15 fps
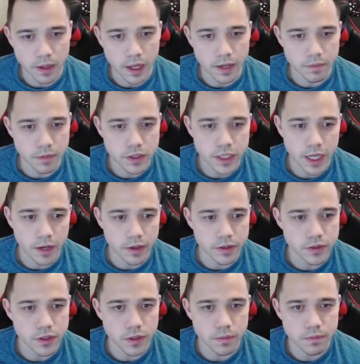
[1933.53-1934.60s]
miscounted,
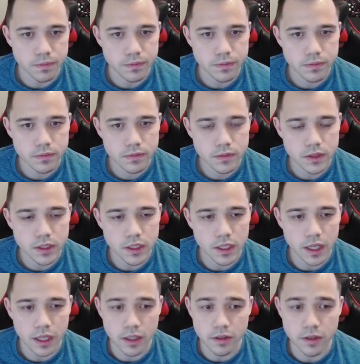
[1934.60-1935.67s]
so.
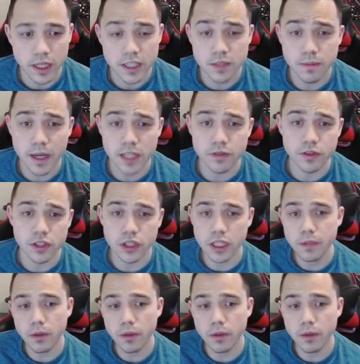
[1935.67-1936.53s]
And next match versus Lemon